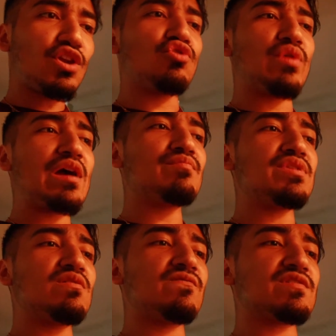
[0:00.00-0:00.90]
Ground
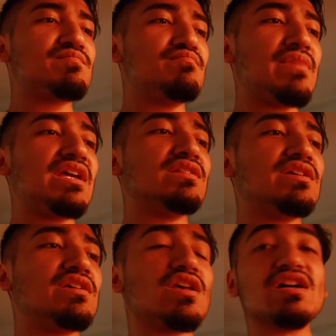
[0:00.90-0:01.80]
beef is
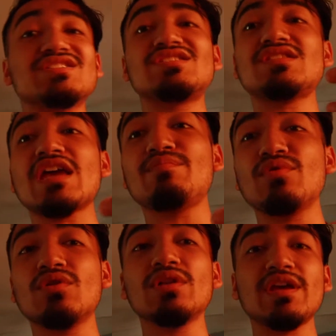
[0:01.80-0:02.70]
mainly a
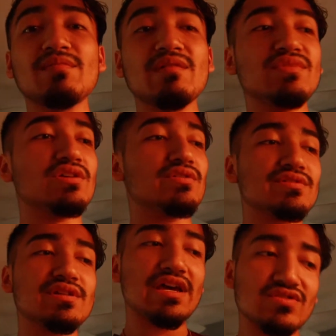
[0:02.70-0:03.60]
staple in my
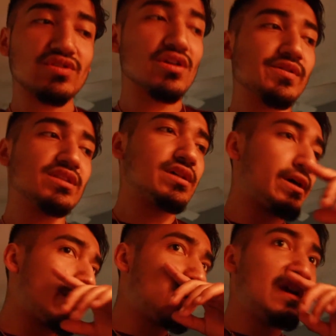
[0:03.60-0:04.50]
meals, as you can already tell,